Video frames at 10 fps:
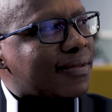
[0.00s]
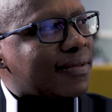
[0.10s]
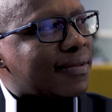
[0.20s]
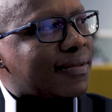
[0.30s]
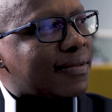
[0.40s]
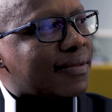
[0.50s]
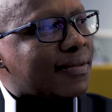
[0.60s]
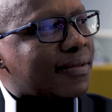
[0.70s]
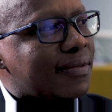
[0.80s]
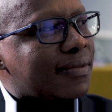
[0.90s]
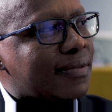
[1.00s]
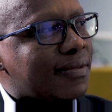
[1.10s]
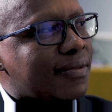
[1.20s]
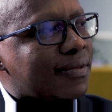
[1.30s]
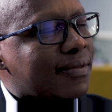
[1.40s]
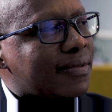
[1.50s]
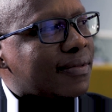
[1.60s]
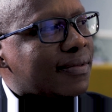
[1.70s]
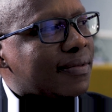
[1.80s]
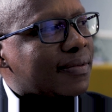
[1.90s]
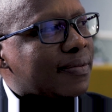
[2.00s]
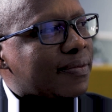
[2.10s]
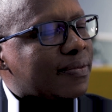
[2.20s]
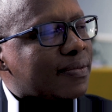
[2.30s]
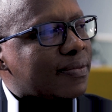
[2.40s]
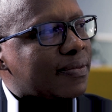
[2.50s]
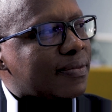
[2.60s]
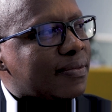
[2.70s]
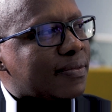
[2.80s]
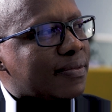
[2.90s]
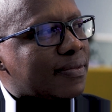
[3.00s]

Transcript: (no one is talking)